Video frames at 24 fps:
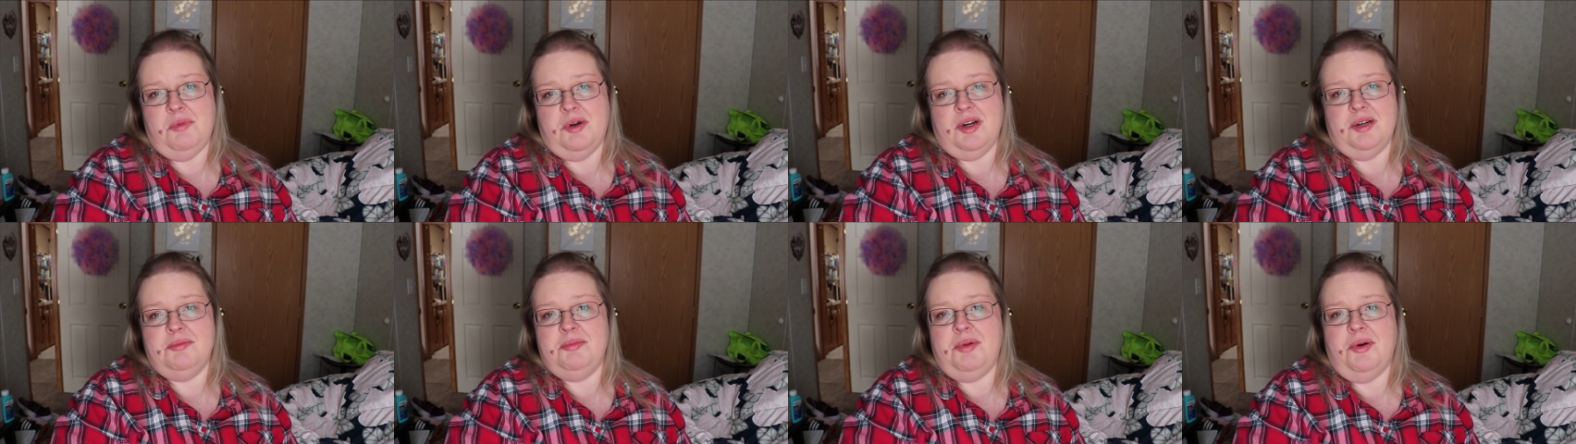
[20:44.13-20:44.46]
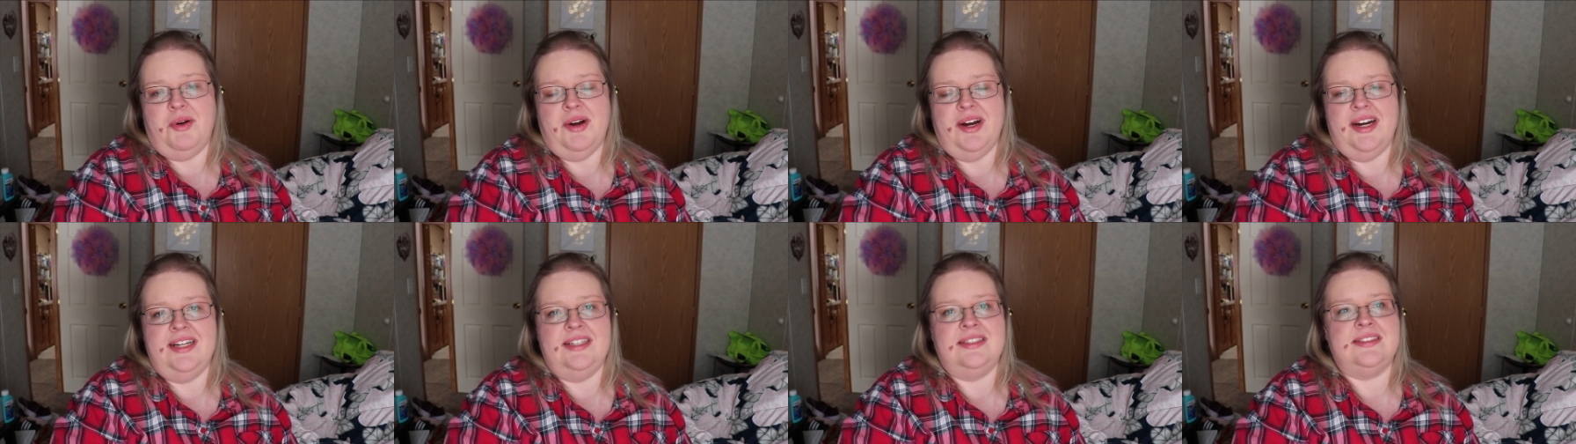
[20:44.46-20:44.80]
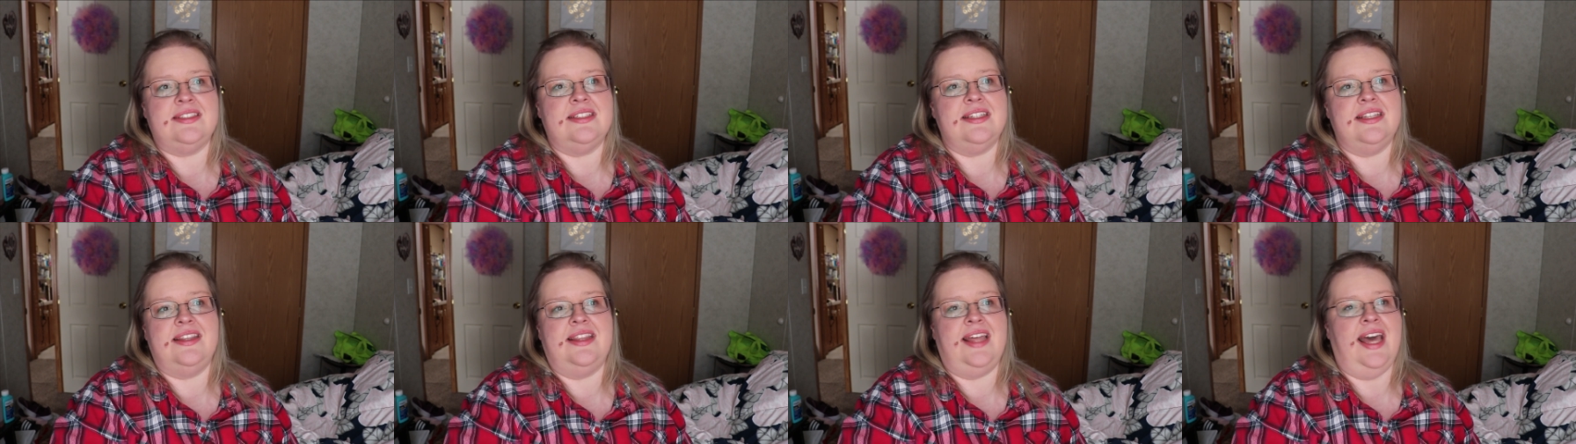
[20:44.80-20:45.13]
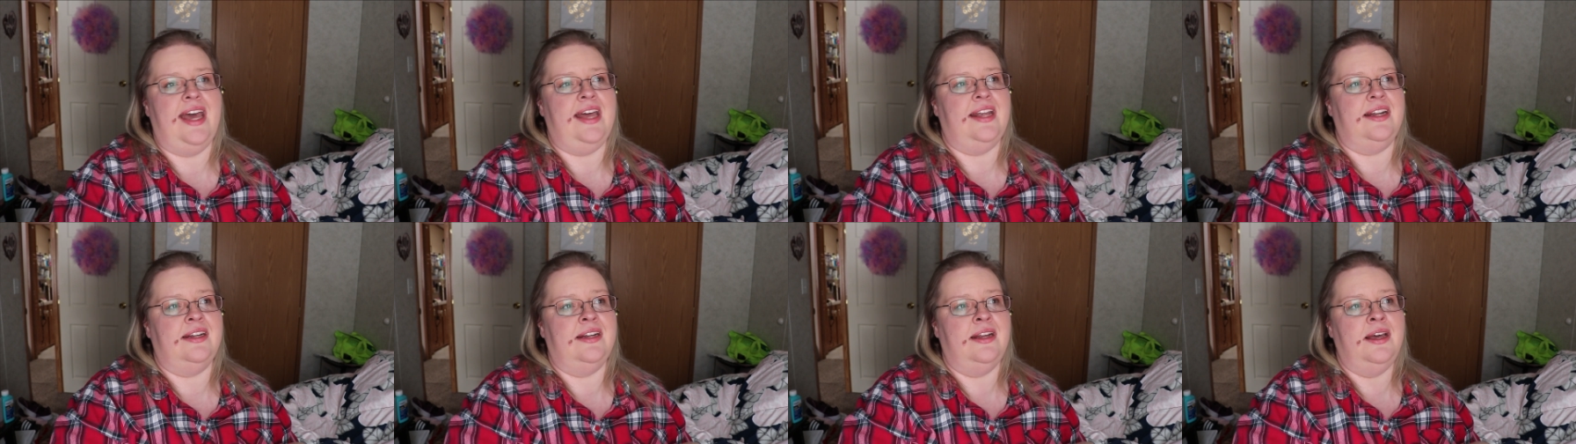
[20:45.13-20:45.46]
more important
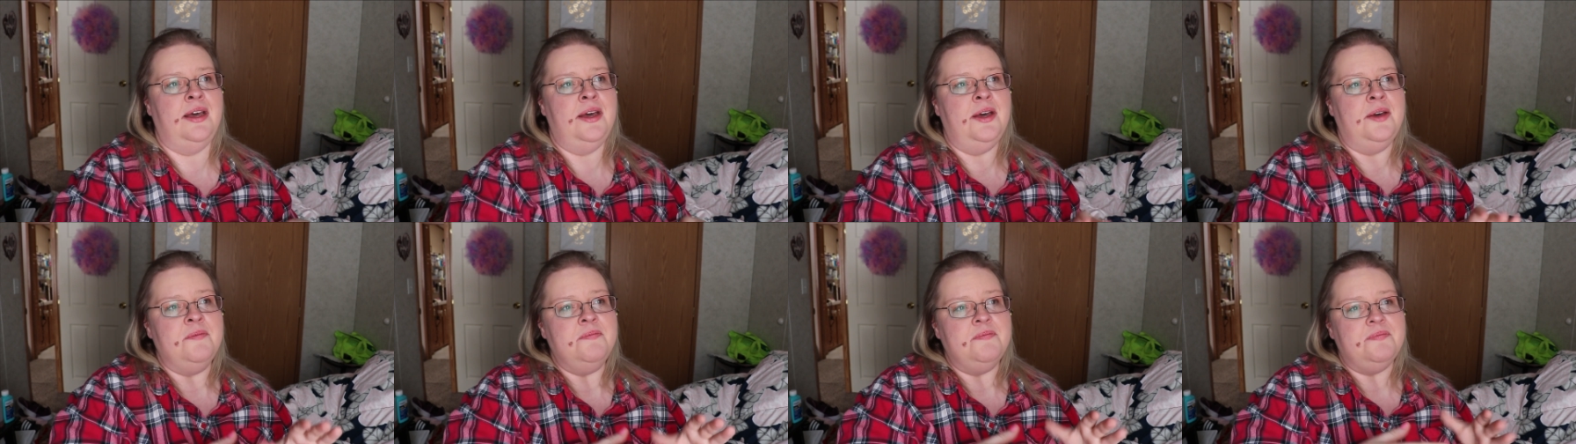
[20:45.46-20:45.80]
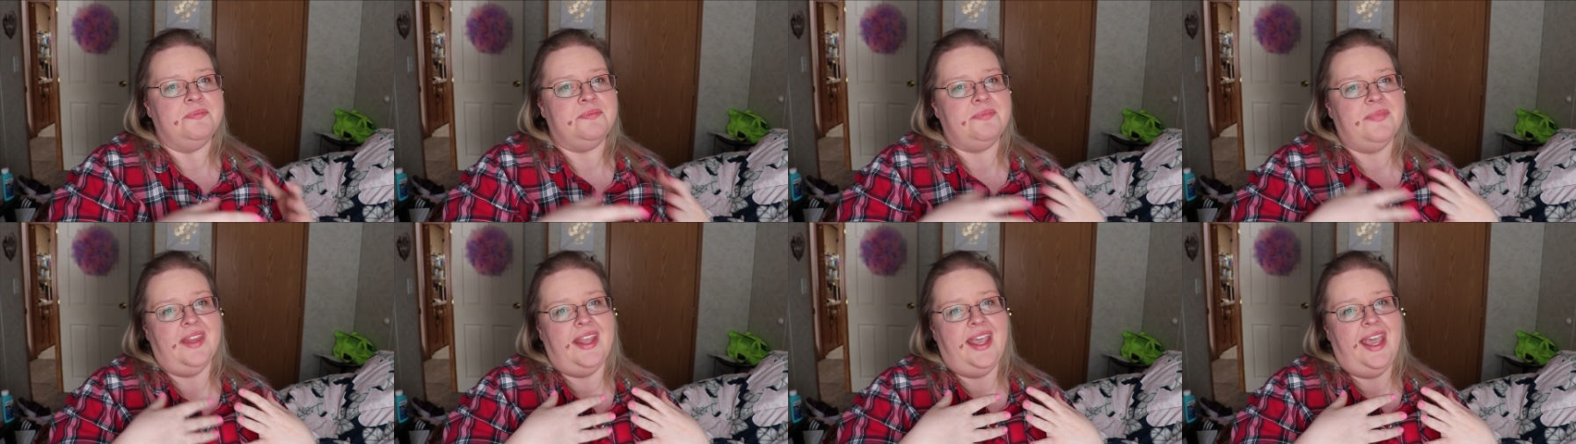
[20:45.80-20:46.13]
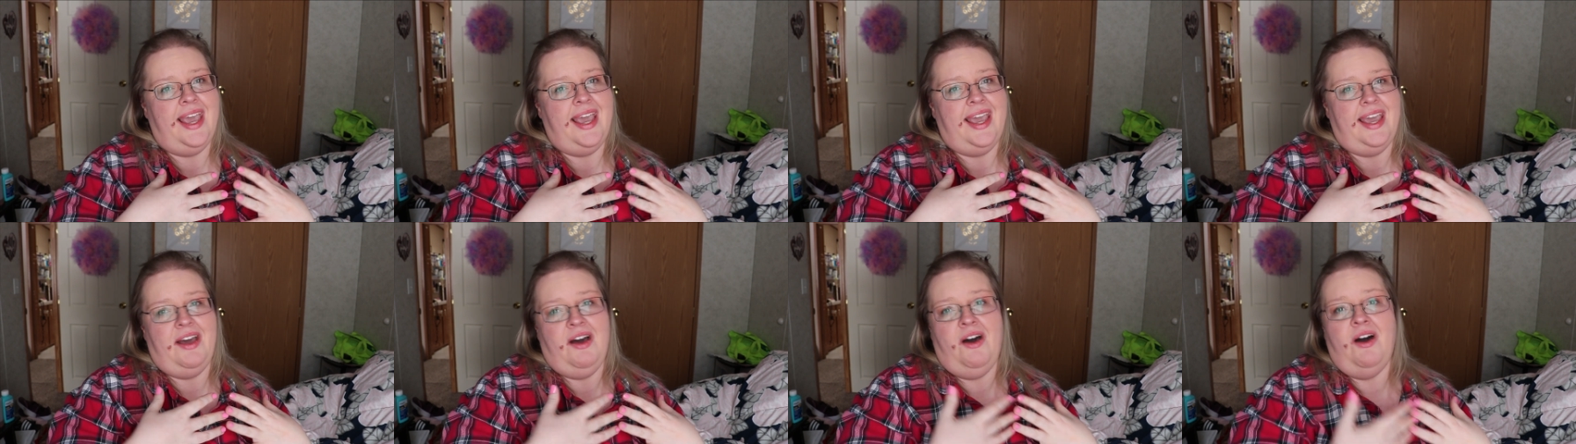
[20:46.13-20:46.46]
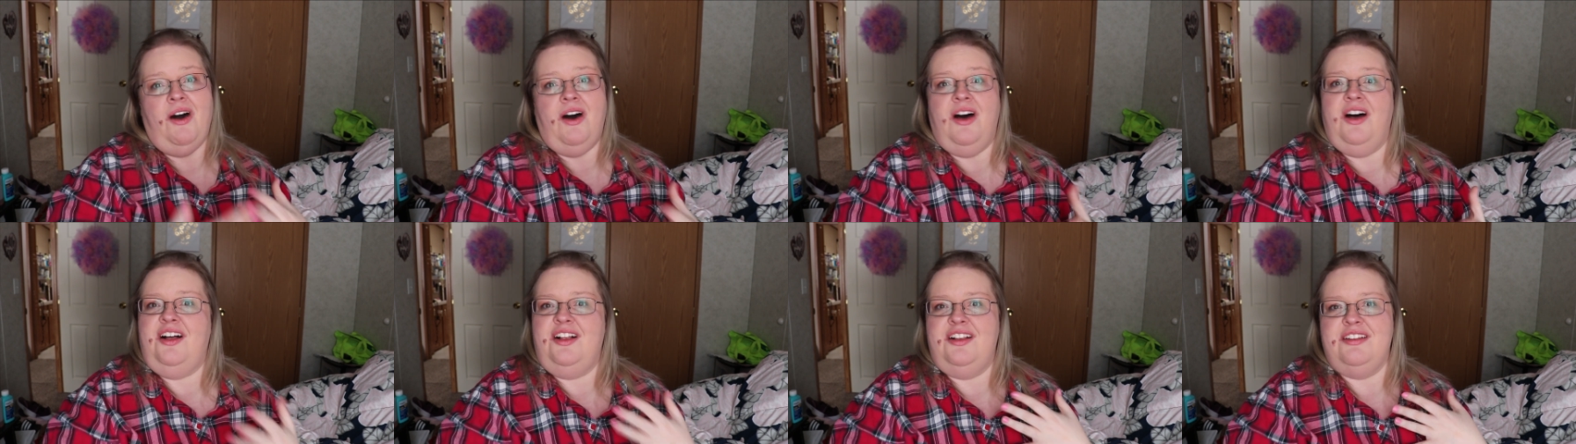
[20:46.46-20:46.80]
than a
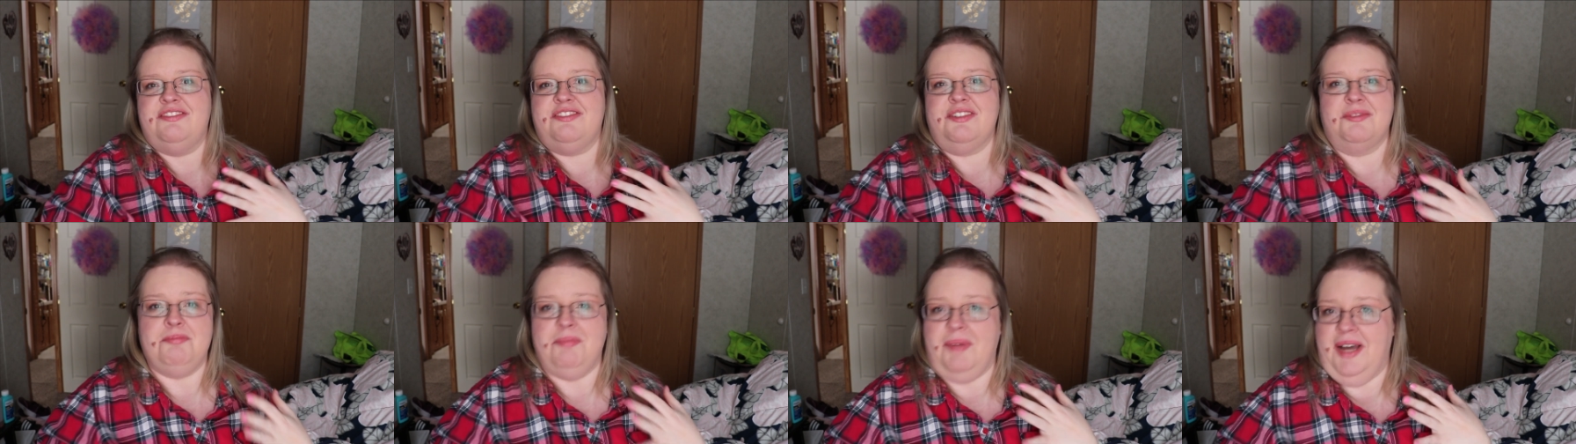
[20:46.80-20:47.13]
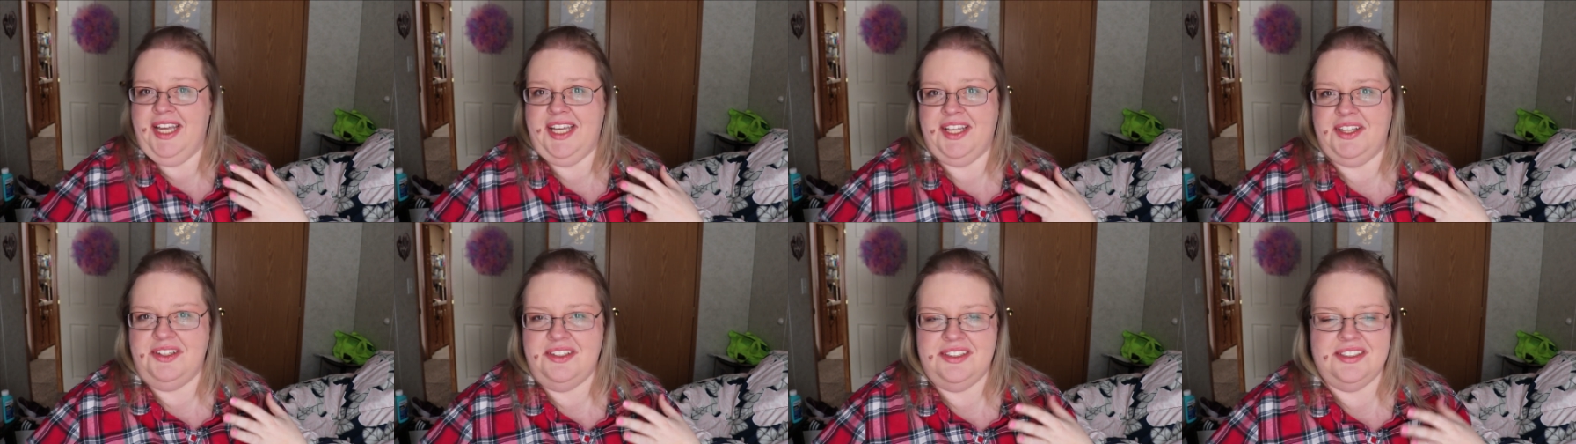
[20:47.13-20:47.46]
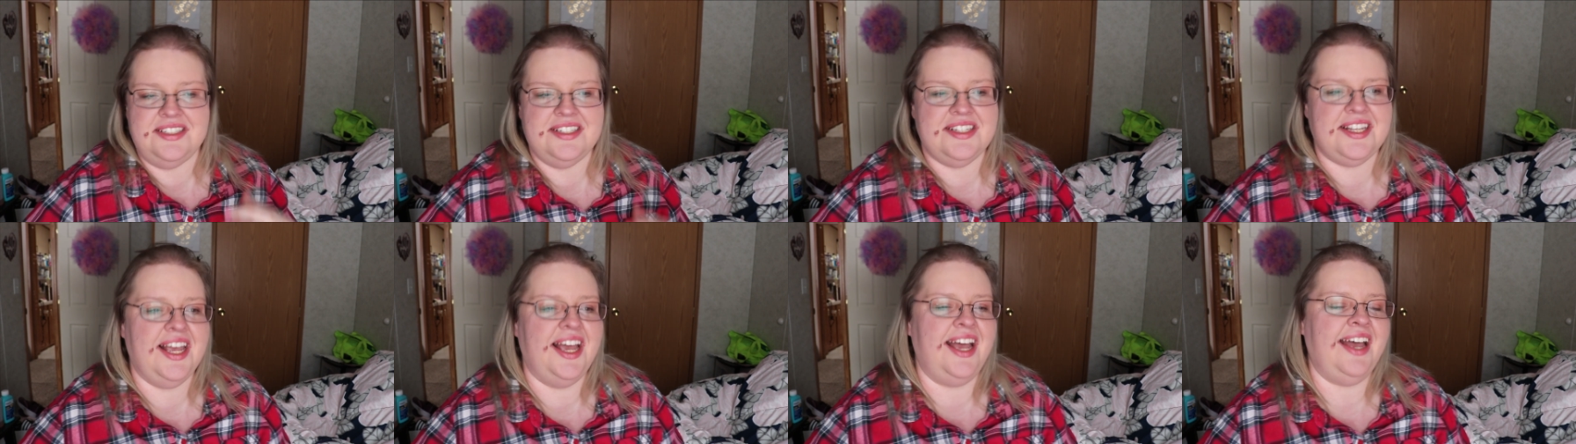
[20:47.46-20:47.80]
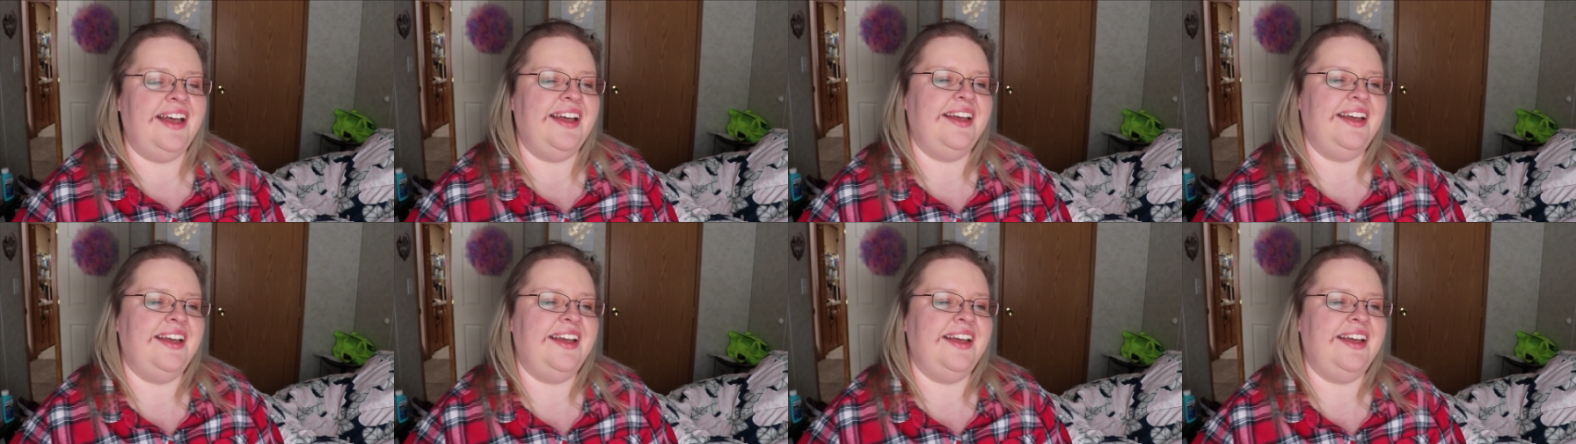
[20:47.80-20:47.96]
haul from Michaels,